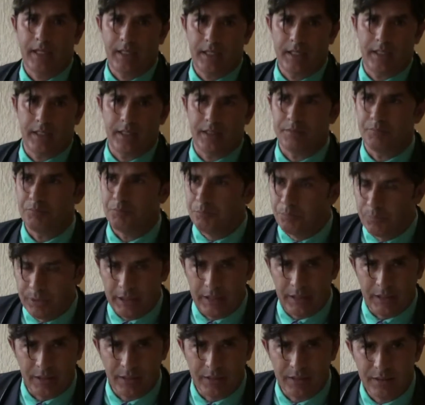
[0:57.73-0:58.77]
A.
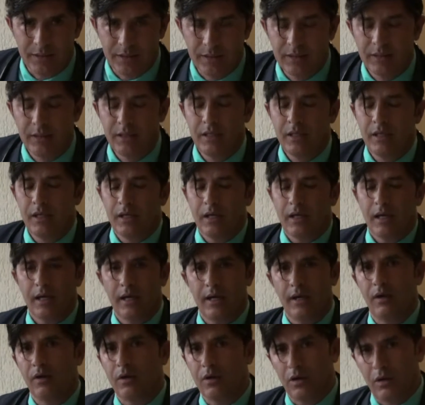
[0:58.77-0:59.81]
B.
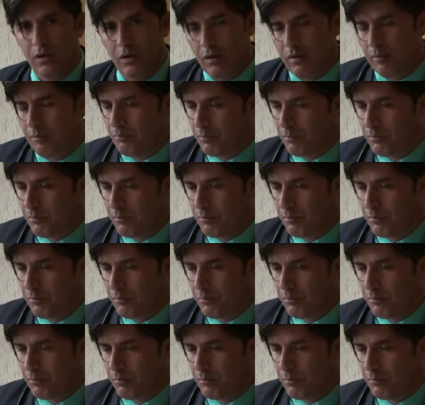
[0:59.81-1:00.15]
Alcohol,